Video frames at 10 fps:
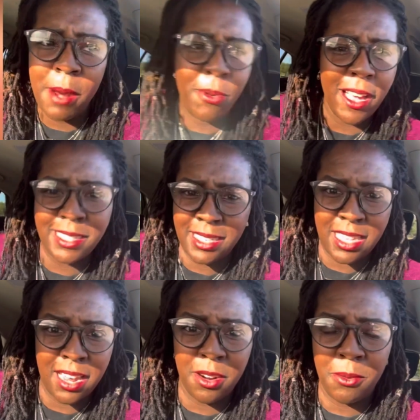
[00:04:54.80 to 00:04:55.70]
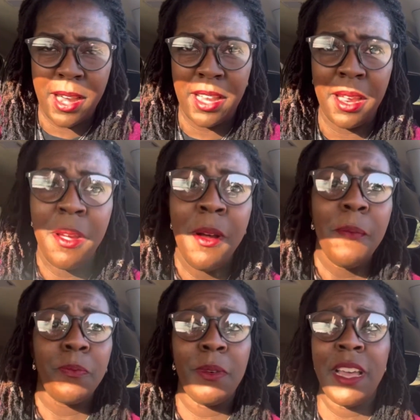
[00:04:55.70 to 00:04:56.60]
processed that already.
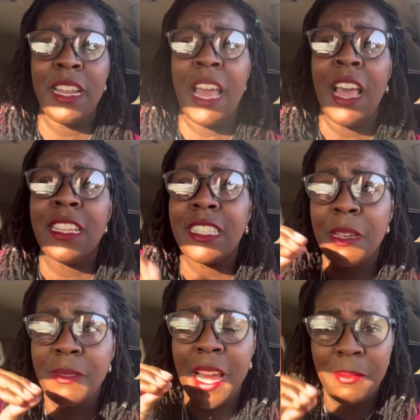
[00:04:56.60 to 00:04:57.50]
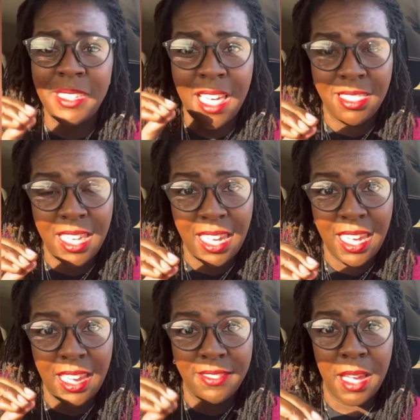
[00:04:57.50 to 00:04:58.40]
But sometimes that
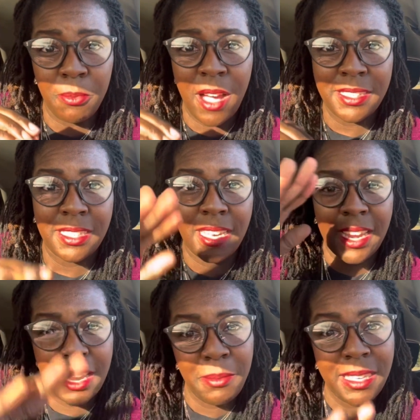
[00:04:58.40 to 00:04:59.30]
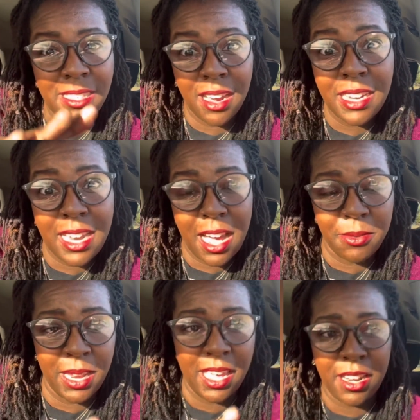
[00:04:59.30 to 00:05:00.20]
thinking and that processing can be sunk
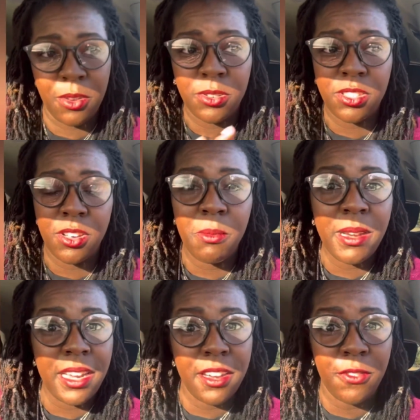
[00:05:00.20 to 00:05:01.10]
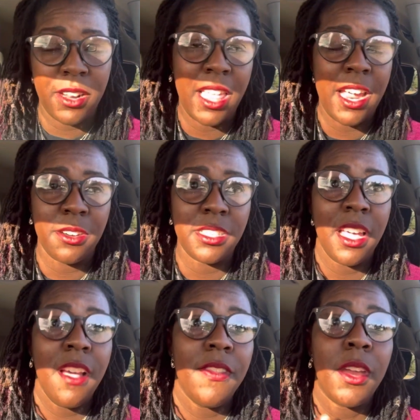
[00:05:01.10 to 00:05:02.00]
down in on so many different layers
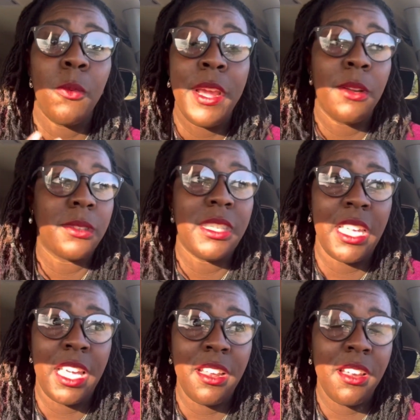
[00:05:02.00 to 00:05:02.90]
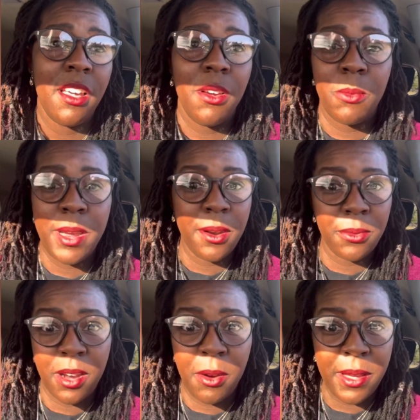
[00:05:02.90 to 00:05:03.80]
that we don't see it, we
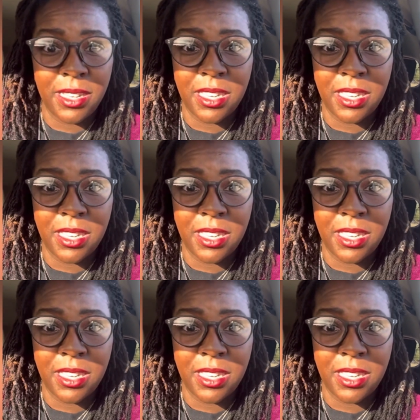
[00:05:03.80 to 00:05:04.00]
don't know it's